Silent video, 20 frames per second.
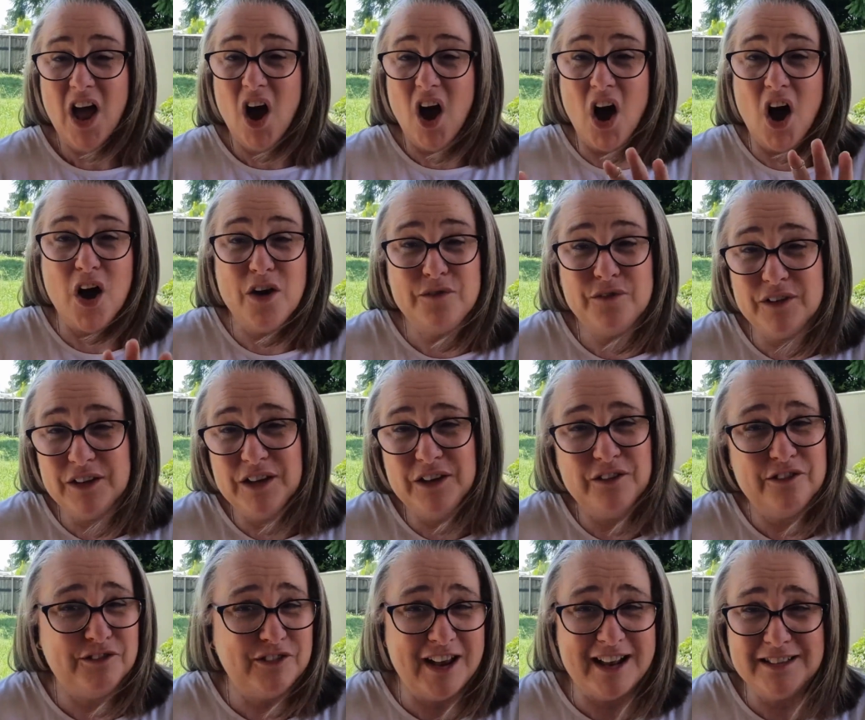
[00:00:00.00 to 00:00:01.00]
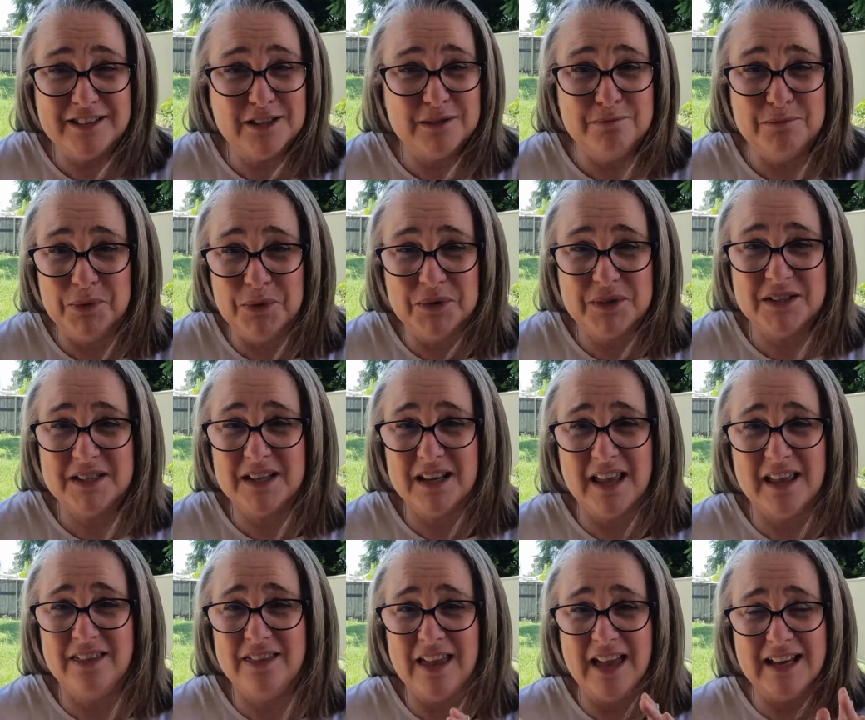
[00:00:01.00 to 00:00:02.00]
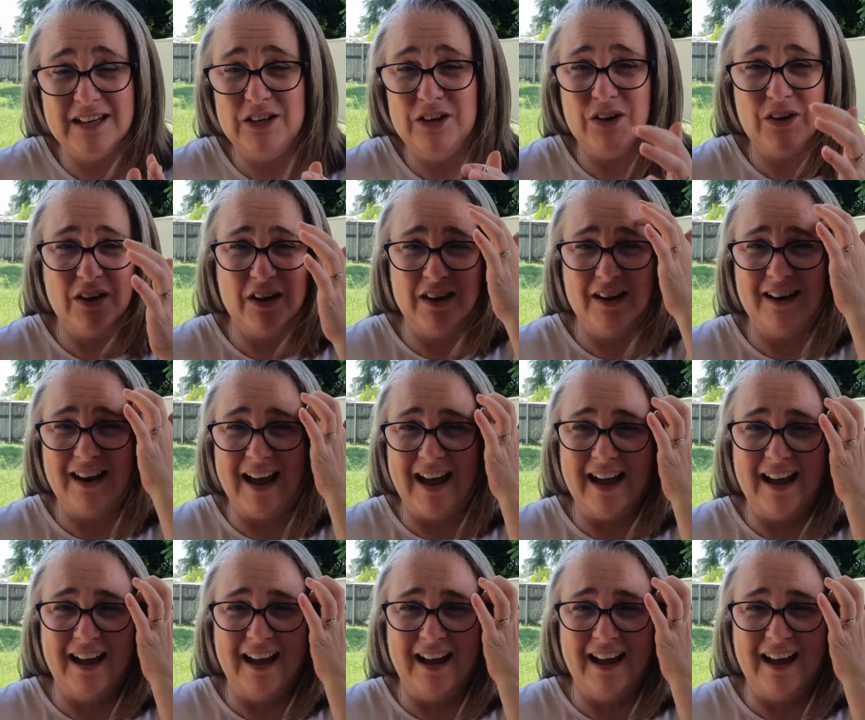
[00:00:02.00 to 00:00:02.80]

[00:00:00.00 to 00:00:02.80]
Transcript: Hopefully you found some books that you can